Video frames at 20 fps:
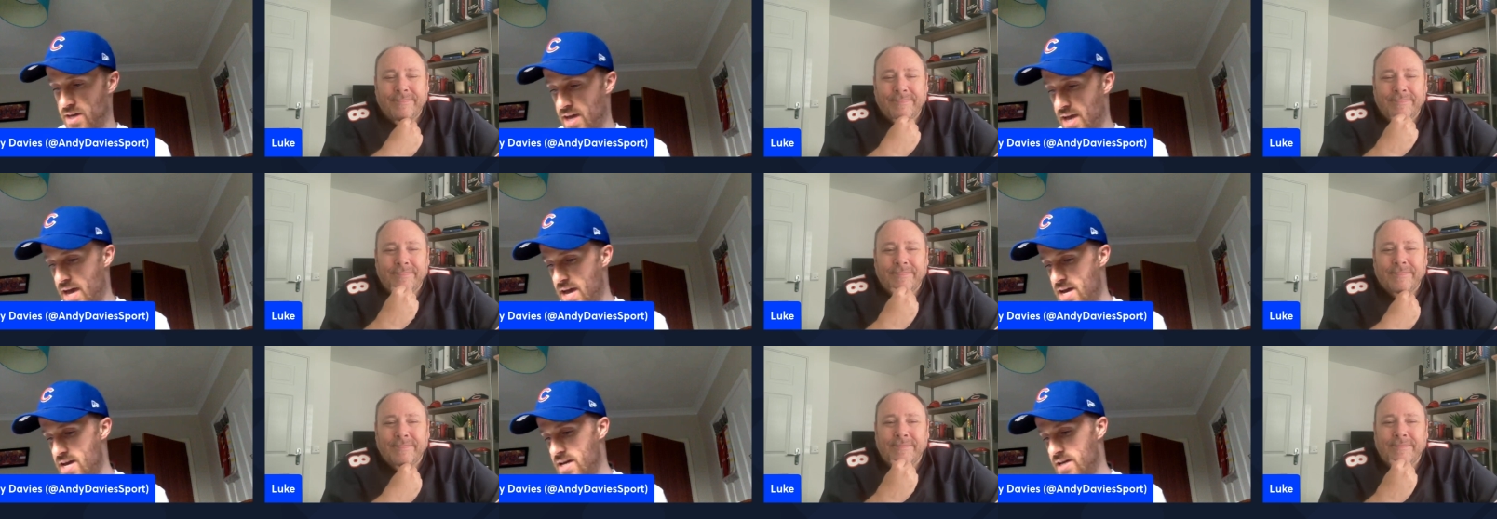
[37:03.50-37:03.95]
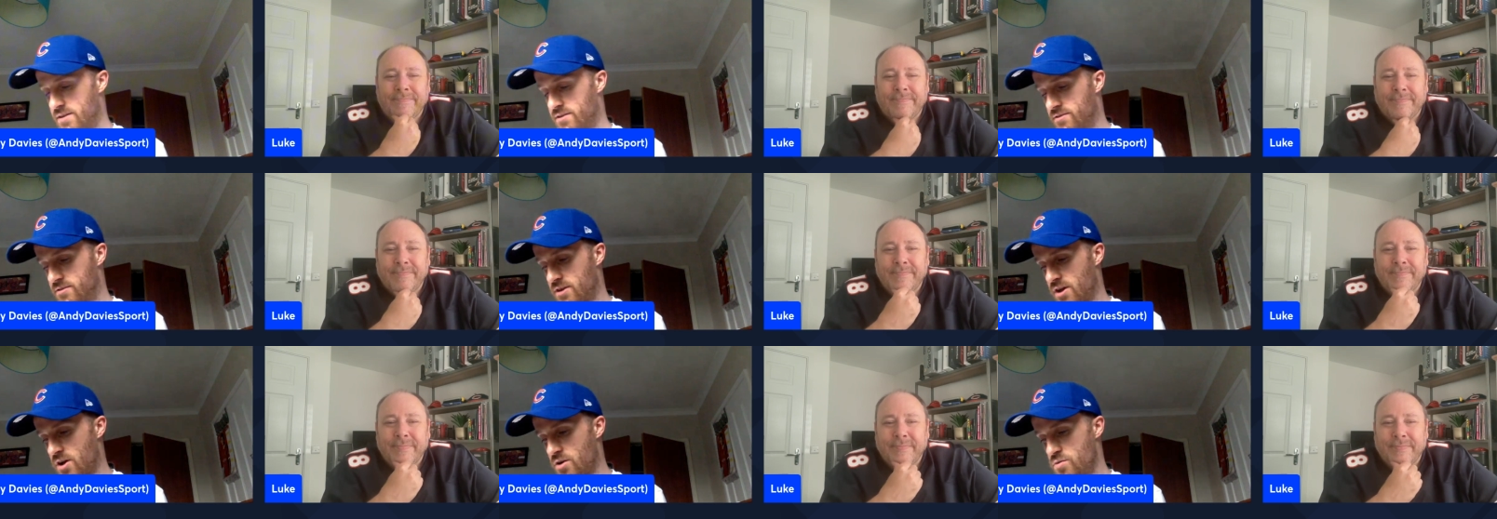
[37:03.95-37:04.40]
Speaker 1: Okay,
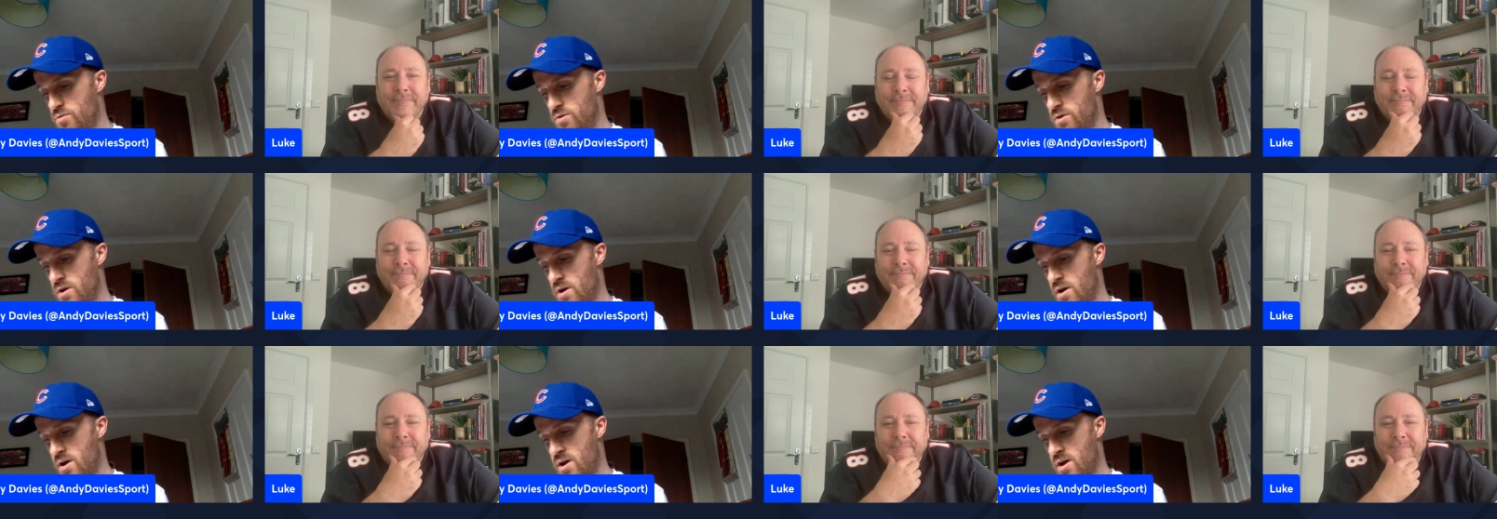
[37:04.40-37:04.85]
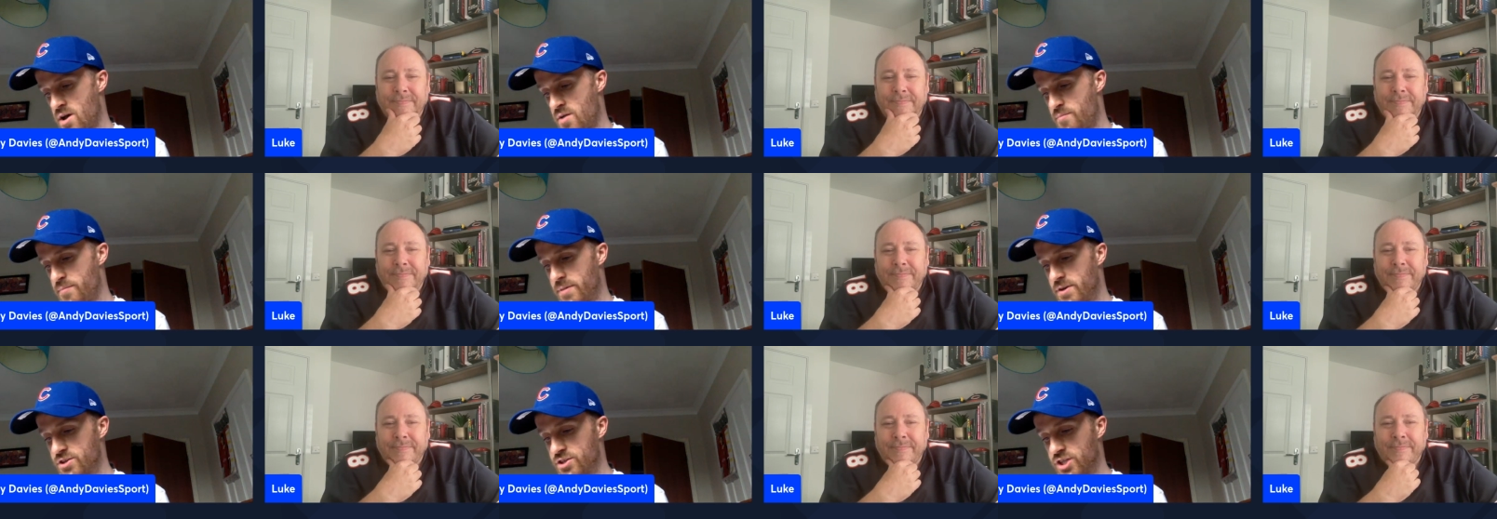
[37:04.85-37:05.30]
so
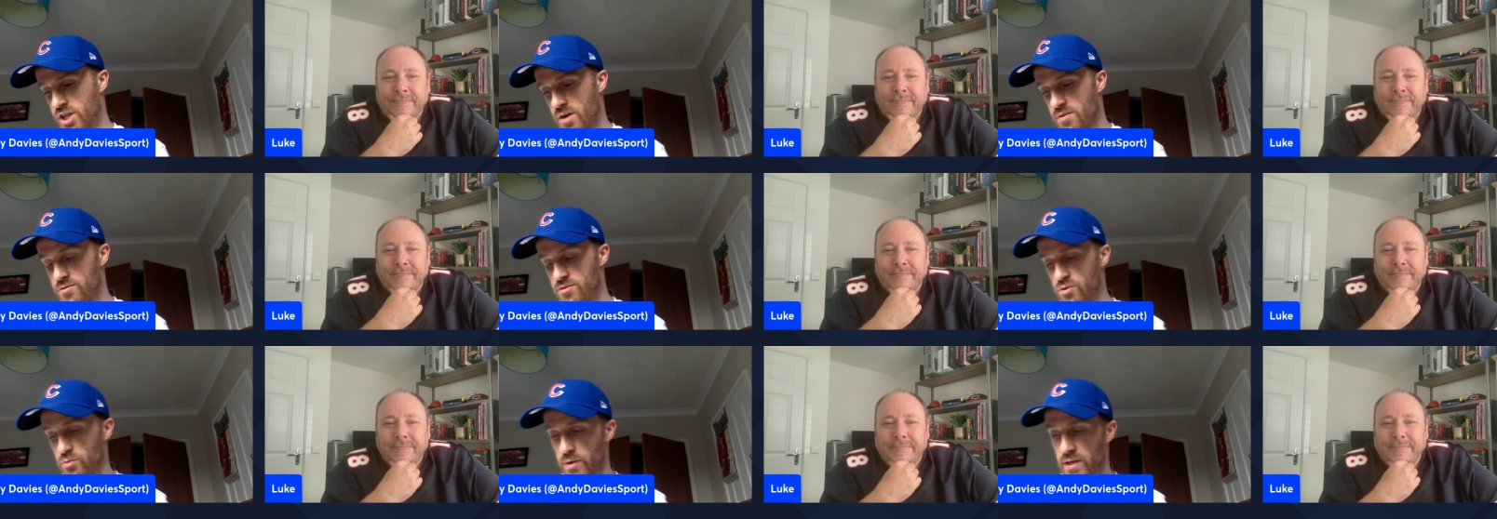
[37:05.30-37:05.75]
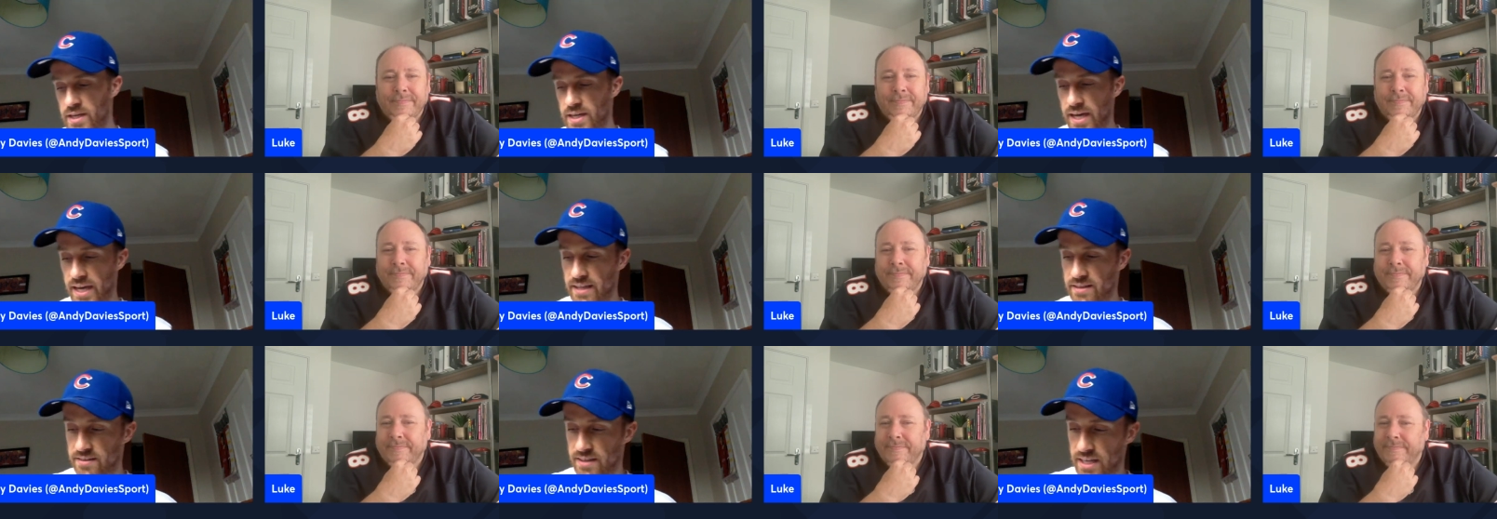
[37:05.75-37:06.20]
means you're going to week
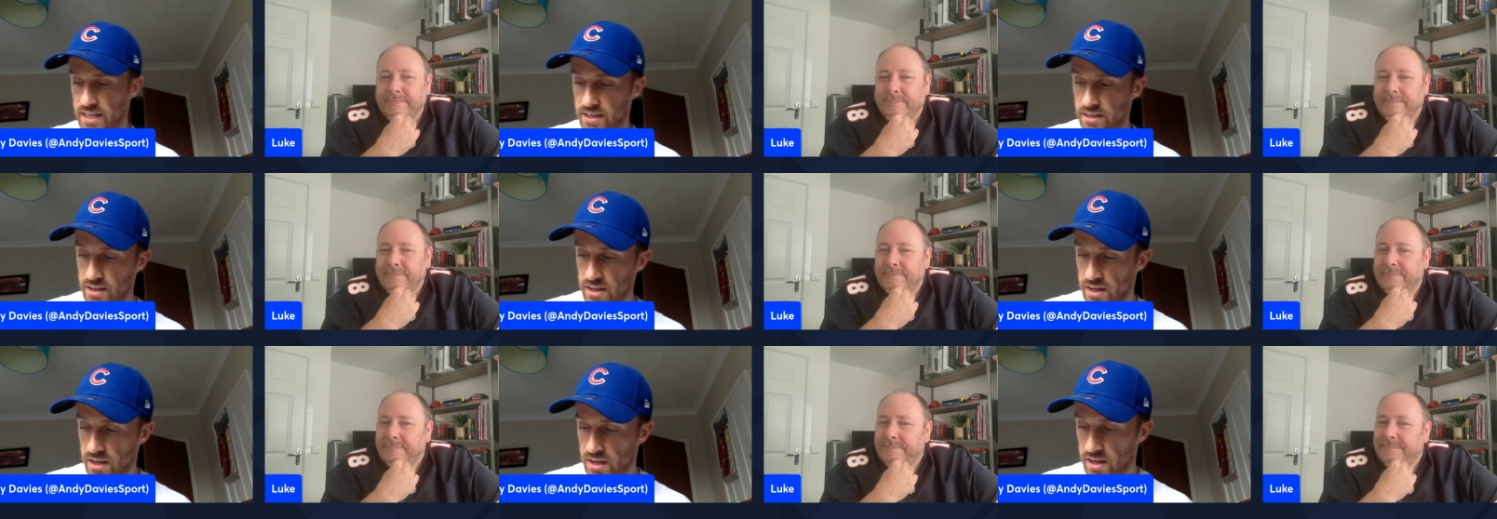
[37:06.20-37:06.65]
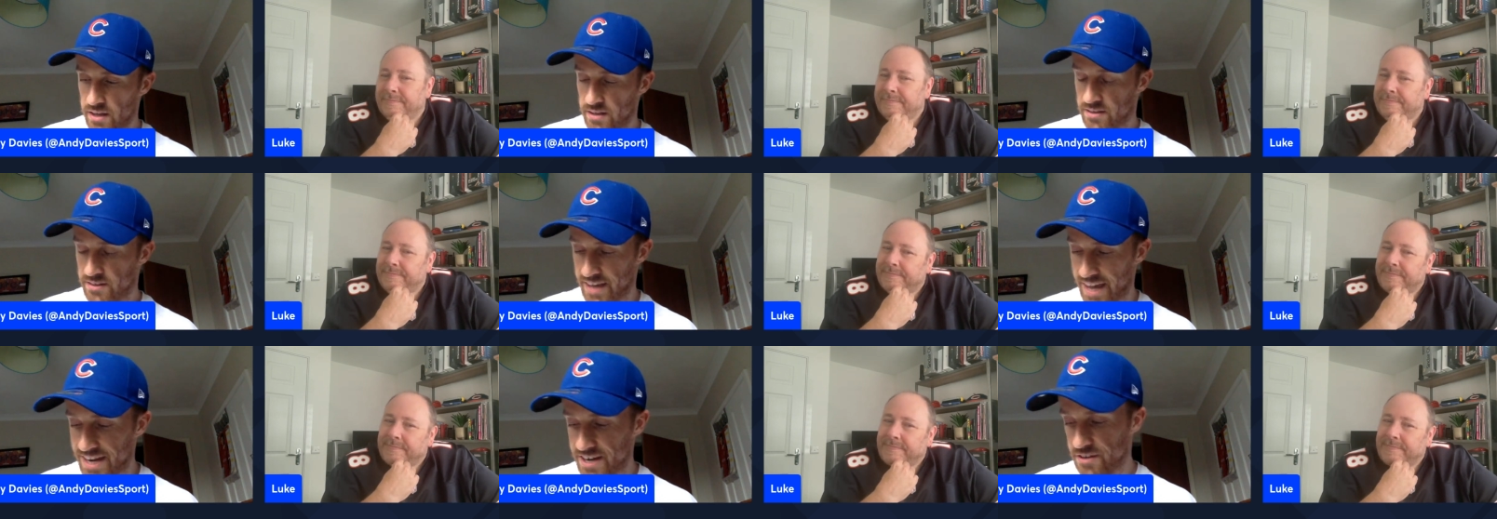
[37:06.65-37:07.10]
18,
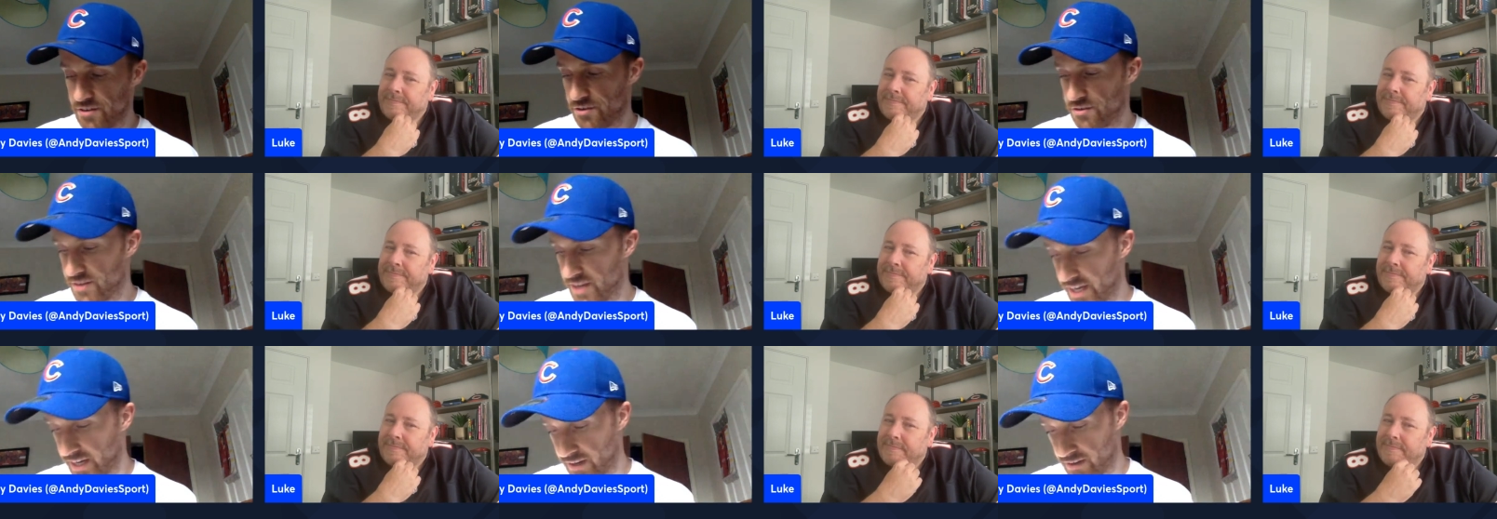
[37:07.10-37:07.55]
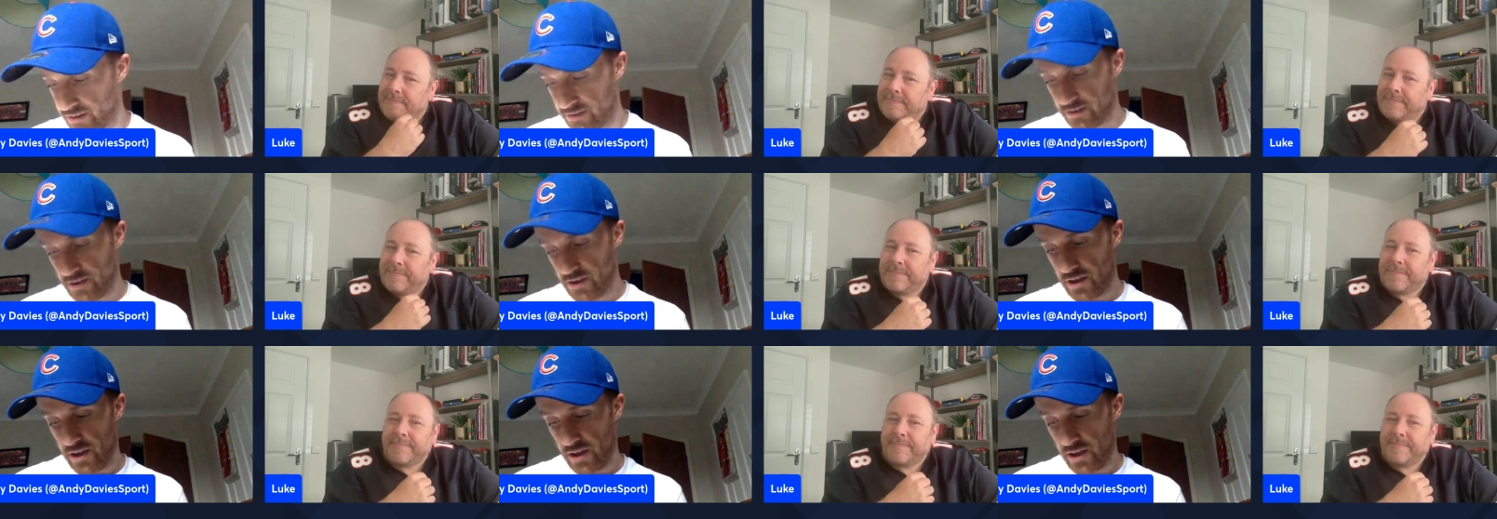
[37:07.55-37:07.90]
10 and 6,